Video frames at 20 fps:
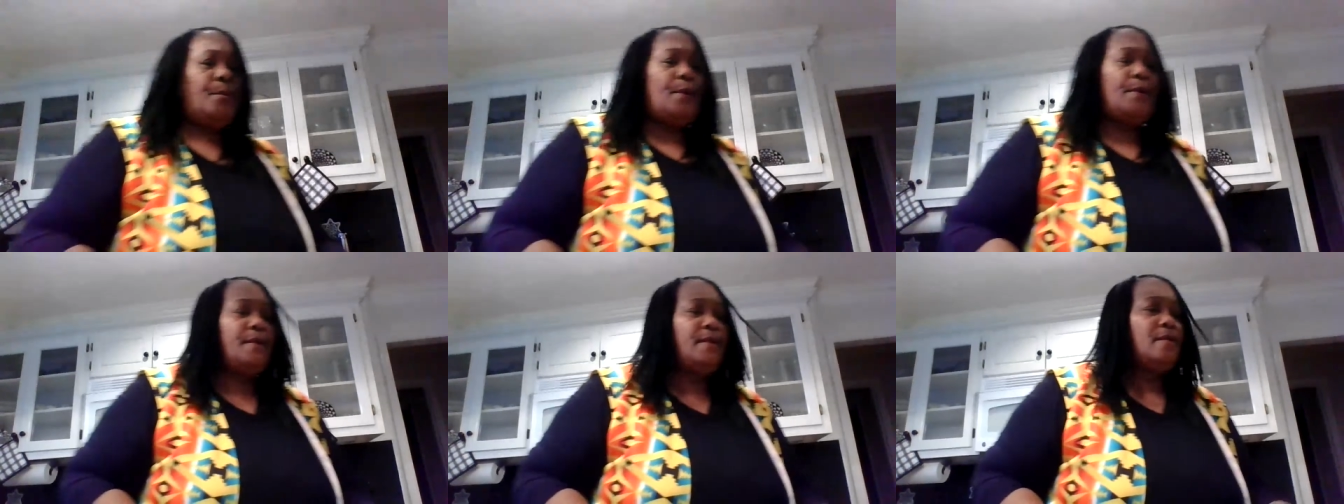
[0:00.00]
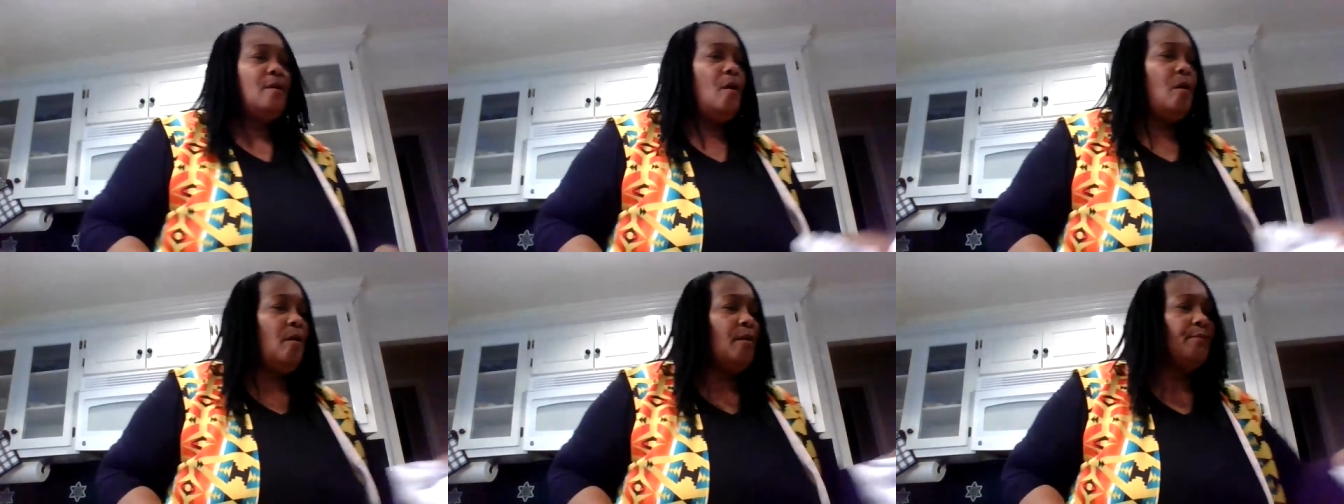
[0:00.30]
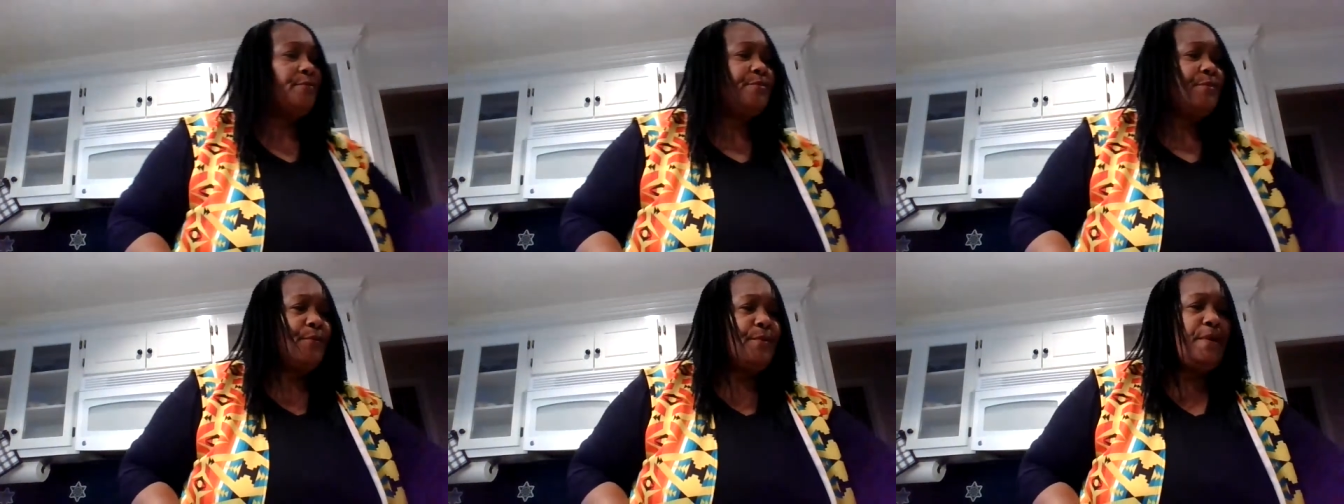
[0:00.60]
put it
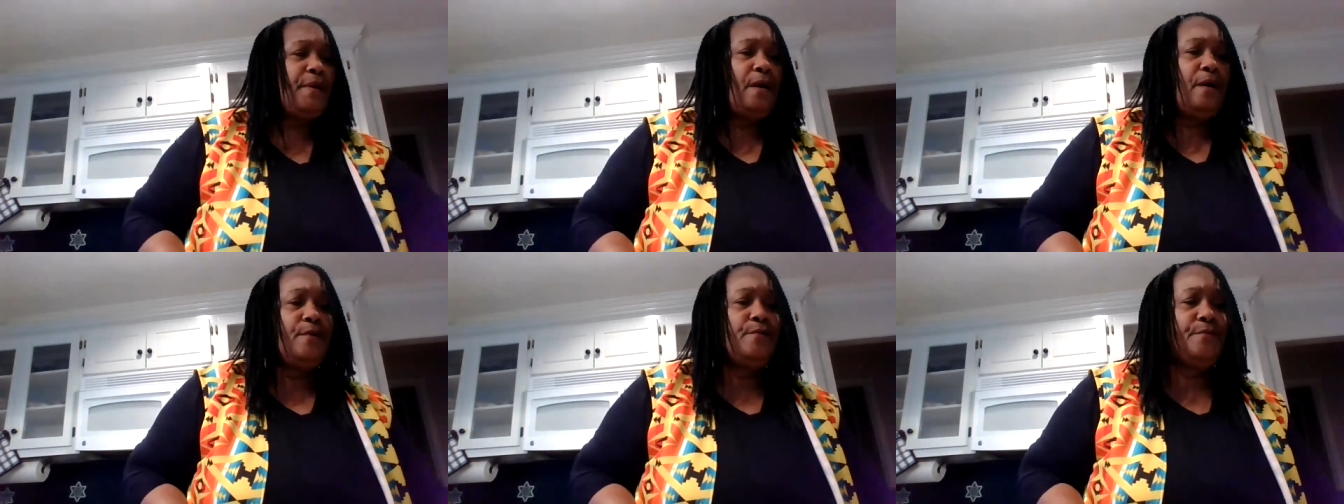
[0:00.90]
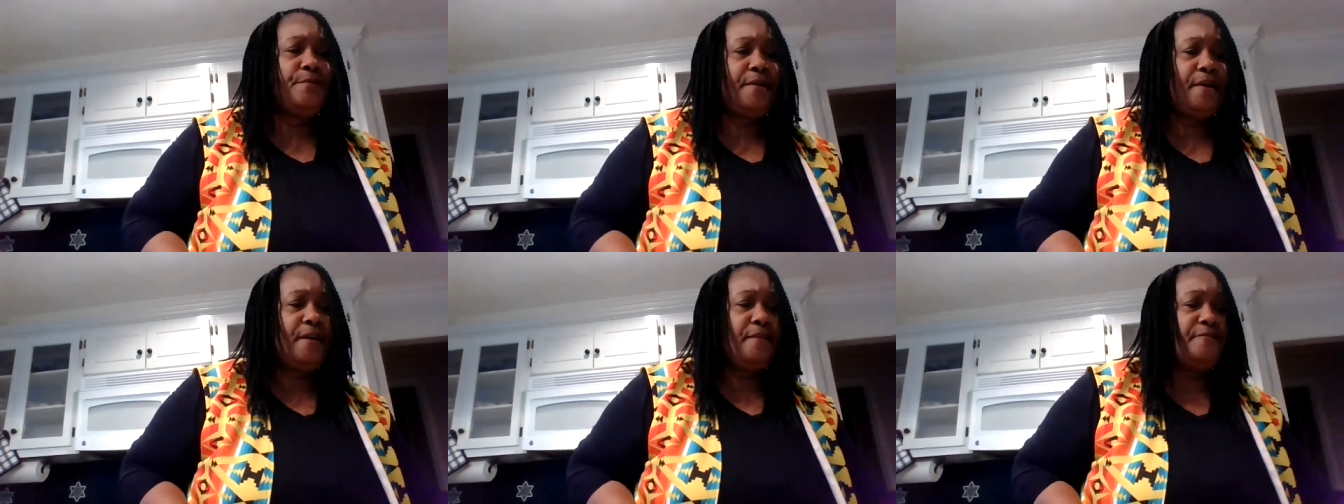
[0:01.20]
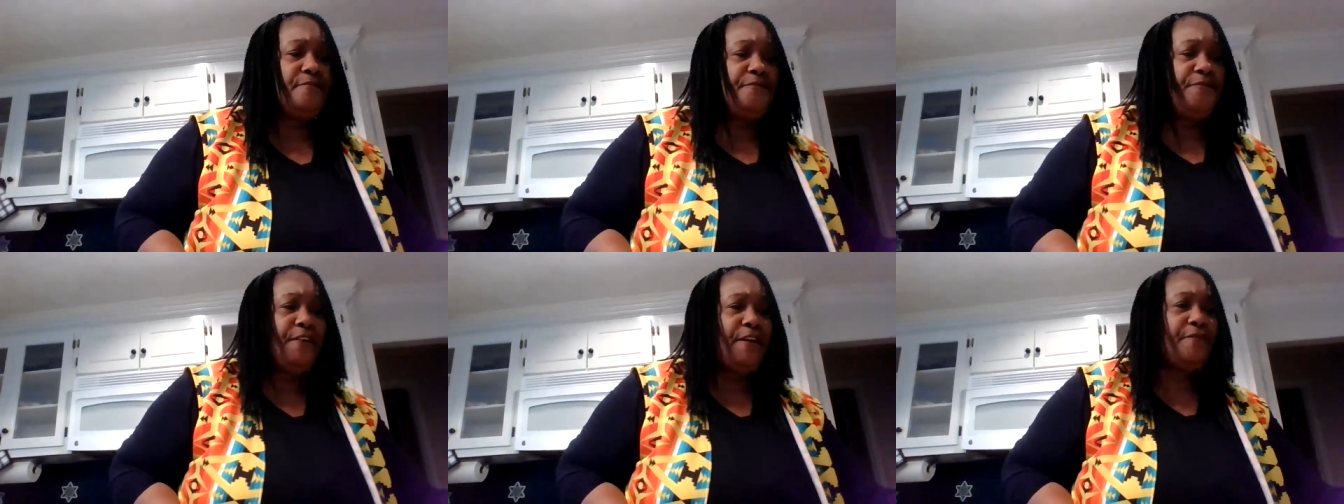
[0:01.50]
on
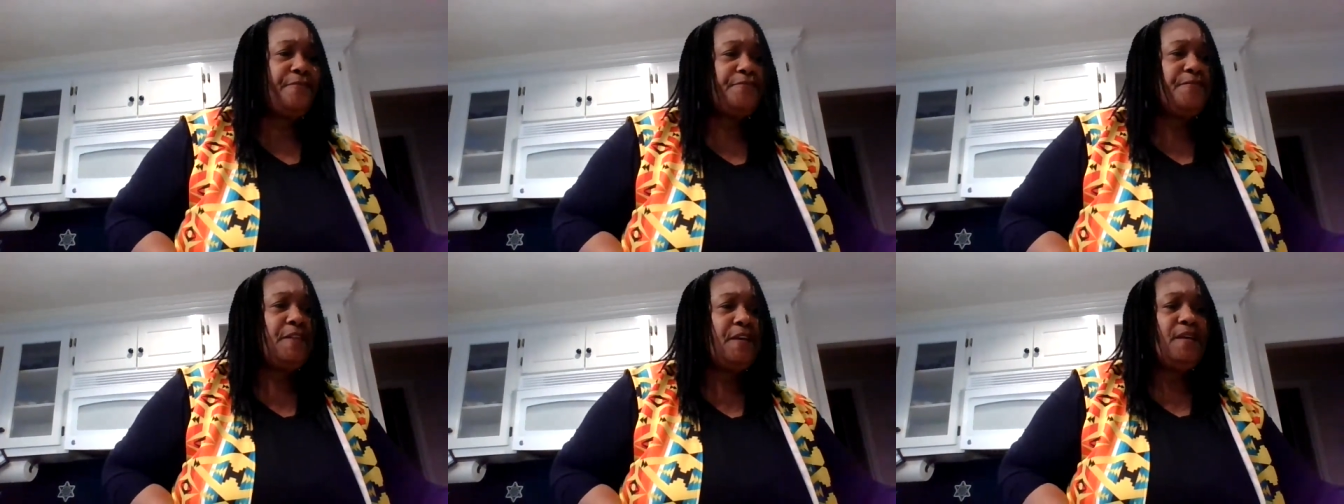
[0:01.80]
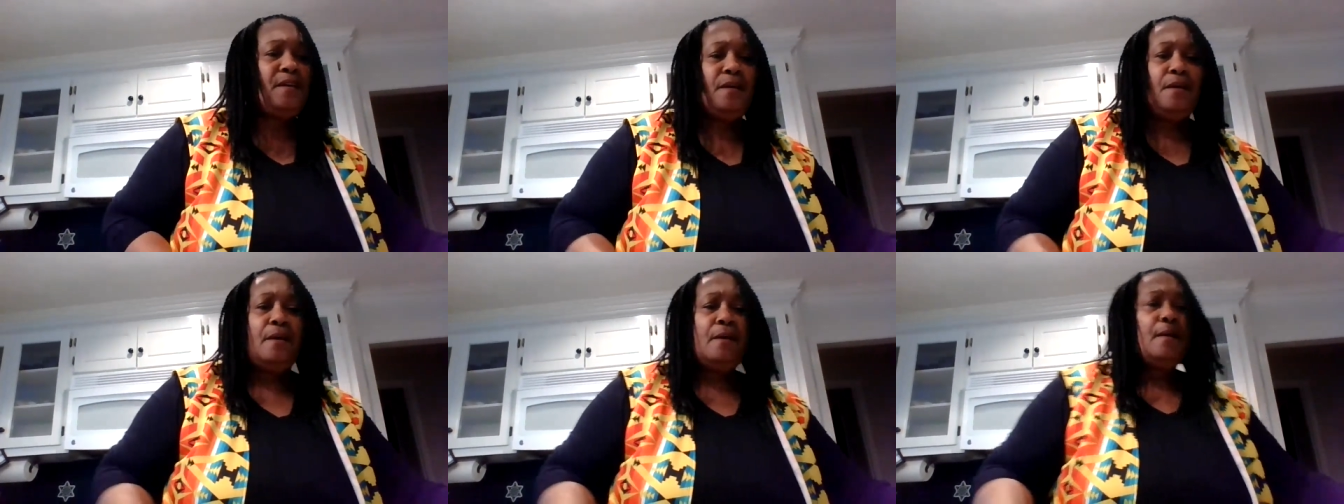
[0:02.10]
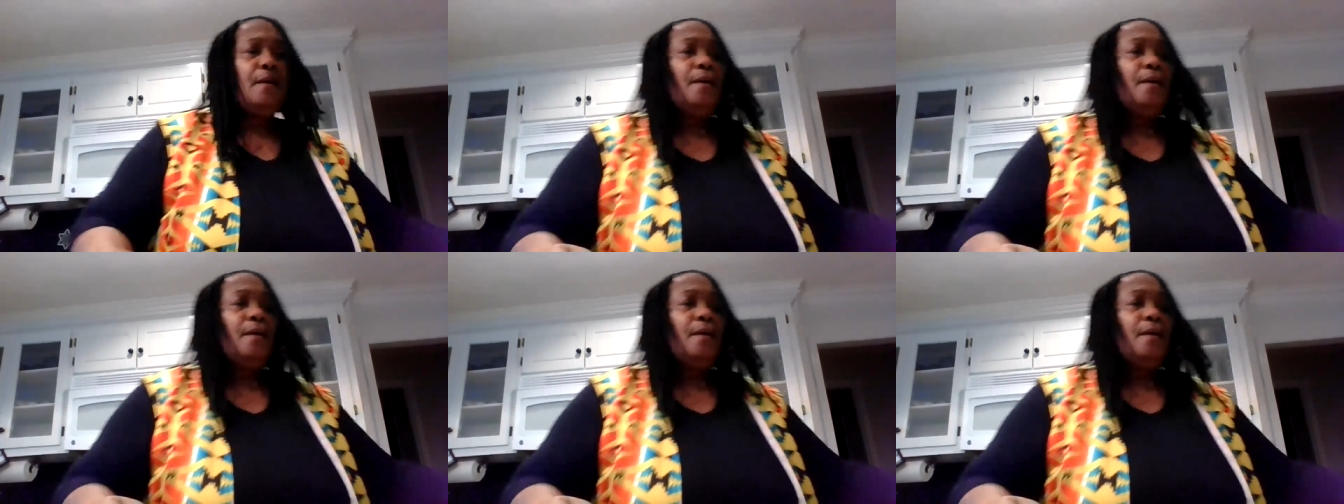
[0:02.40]
350.